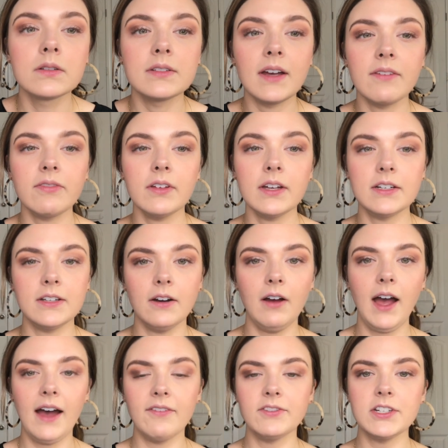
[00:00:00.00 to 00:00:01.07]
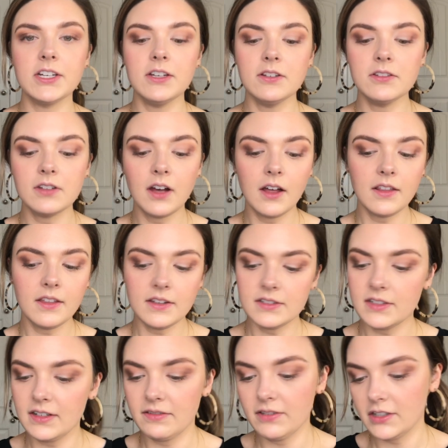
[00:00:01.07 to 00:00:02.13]
Definitely don't have to use all these
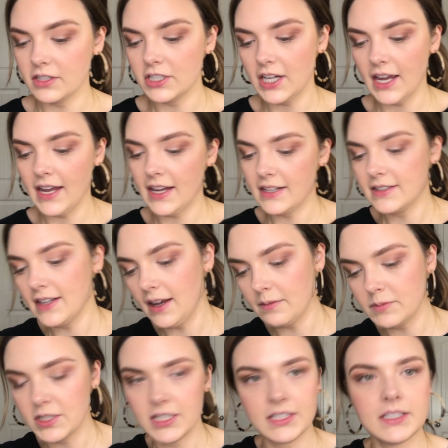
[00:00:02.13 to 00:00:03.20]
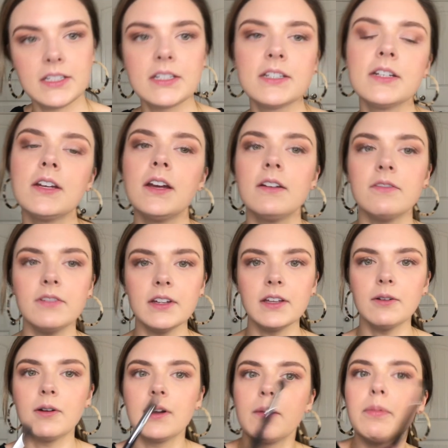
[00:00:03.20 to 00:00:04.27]
different shades. I'm just really
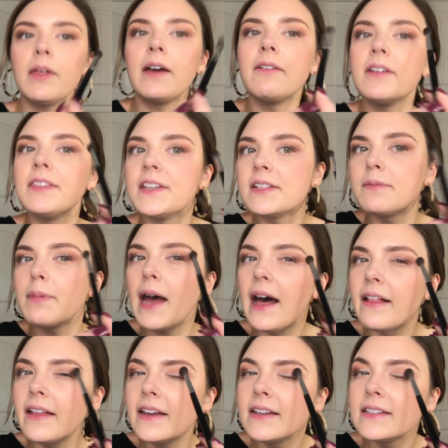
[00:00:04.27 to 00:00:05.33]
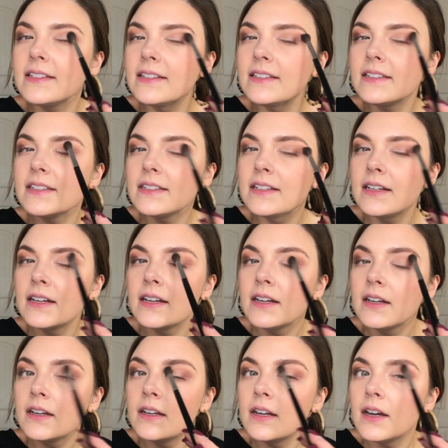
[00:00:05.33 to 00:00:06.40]
want to play with this palette since
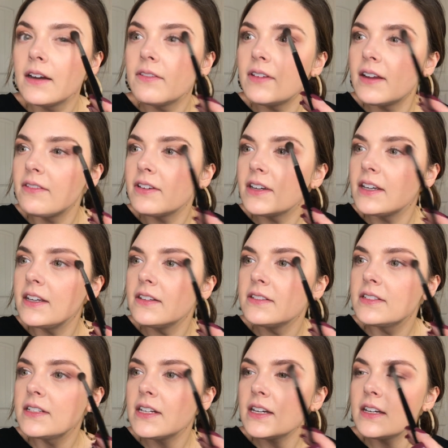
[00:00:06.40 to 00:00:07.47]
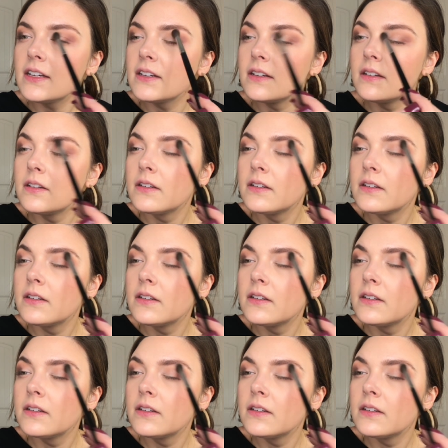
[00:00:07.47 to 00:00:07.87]
I've never used it.